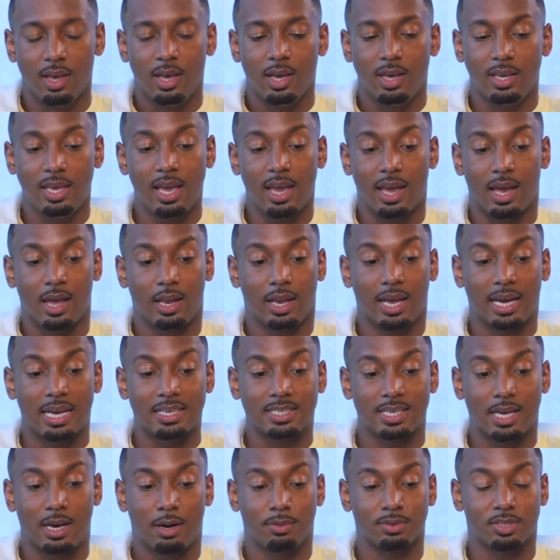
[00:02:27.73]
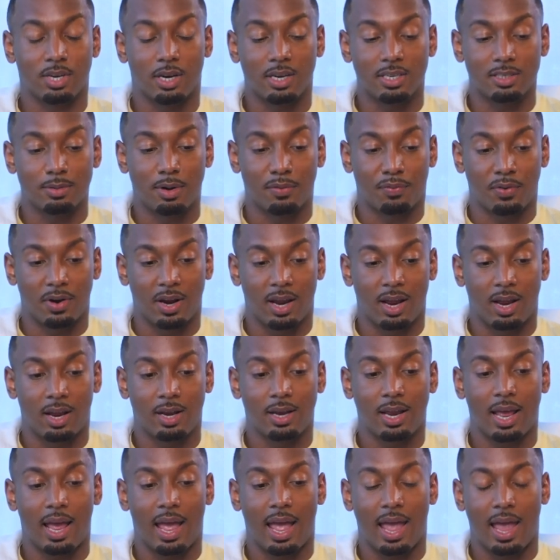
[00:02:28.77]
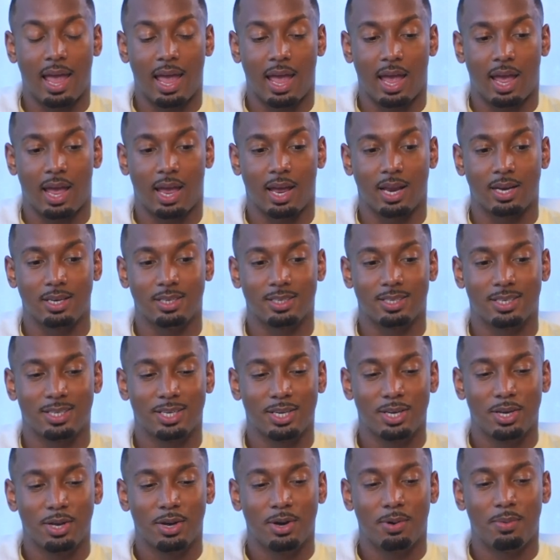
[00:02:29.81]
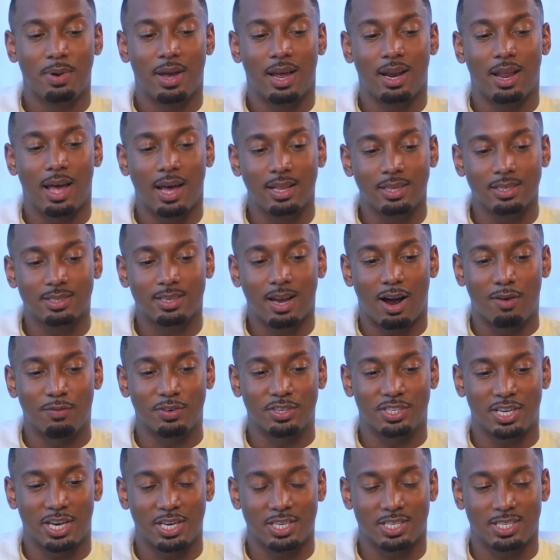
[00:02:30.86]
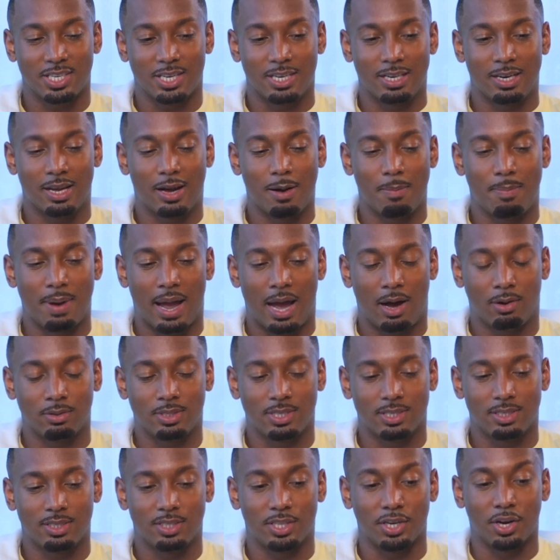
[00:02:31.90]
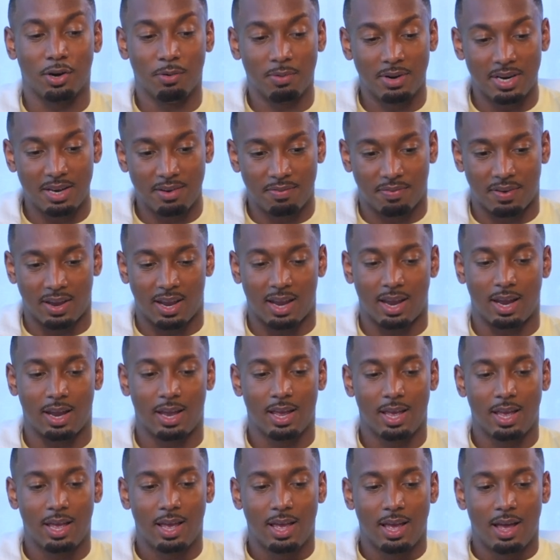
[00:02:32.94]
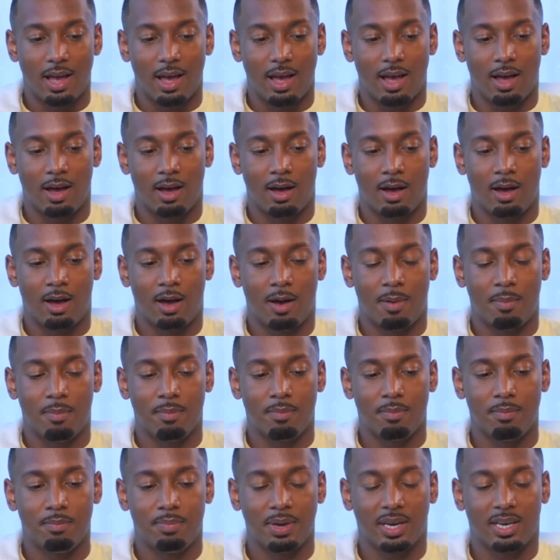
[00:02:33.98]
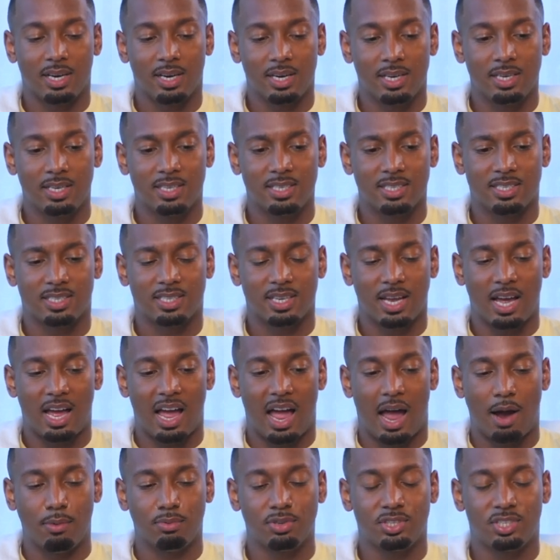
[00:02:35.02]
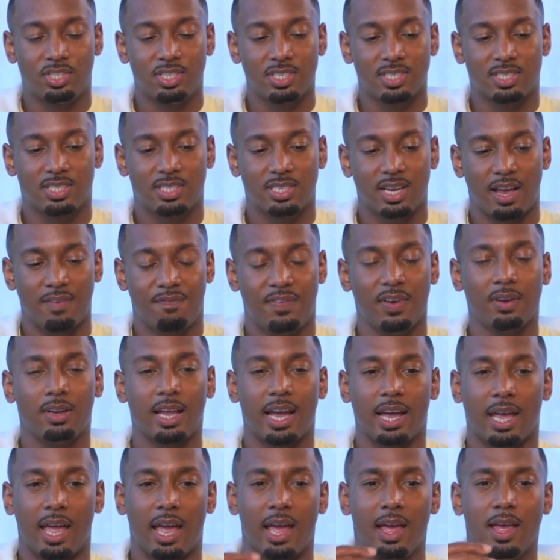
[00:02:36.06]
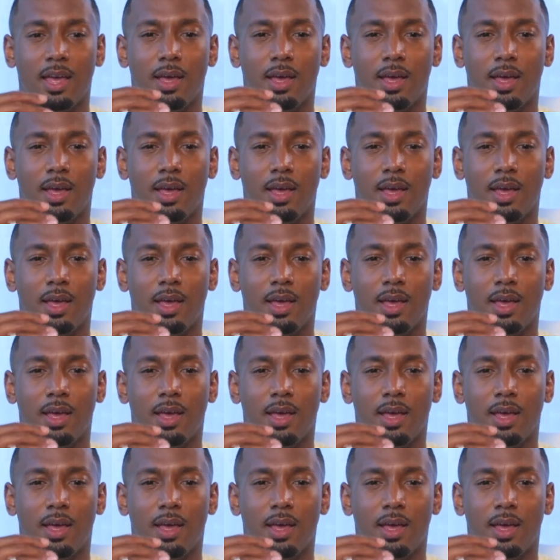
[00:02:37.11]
yeah, like I said, I was talking to my friend and we had this conversation about the grieving, because it felt like,